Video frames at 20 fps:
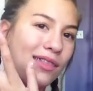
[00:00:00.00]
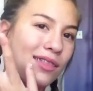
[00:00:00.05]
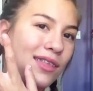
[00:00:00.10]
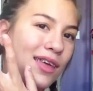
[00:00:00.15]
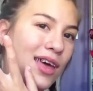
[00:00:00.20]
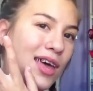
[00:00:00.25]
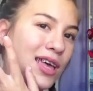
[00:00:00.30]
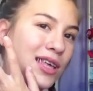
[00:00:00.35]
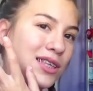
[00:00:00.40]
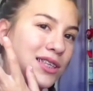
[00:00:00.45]

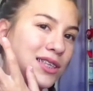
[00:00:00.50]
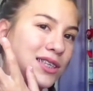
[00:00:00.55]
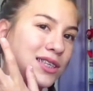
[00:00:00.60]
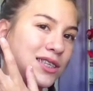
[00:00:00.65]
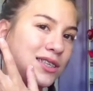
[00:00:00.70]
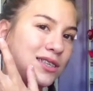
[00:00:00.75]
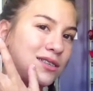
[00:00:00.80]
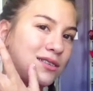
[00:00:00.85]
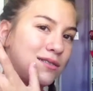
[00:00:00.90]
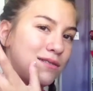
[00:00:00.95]

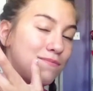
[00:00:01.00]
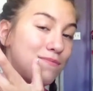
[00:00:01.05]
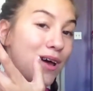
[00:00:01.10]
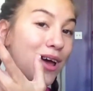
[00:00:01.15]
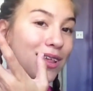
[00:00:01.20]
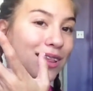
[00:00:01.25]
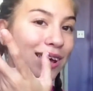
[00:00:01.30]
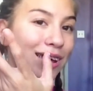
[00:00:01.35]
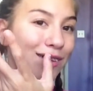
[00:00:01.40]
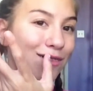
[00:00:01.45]
this,
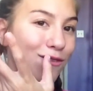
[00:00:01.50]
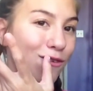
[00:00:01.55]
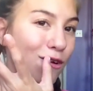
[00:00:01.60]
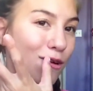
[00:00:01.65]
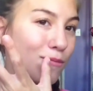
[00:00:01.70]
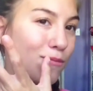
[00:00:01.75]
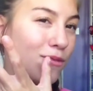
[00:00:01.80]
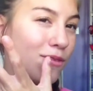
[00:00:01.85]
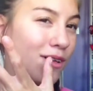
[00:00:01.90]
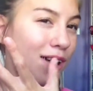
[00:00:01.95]
but, like,
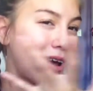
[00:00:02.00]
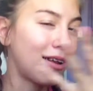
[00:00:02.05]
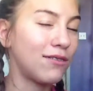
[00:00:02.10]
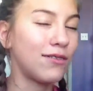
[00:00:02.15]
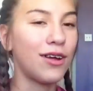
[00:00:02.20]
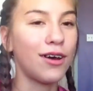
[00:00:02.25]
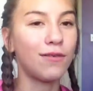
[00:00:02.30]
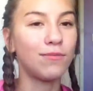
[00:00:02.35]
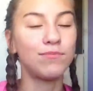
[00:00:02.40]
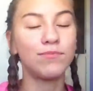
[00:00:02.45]
normal. I
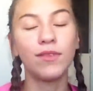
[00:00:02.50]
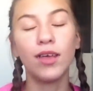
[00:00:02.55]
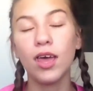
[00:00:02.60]
don't know.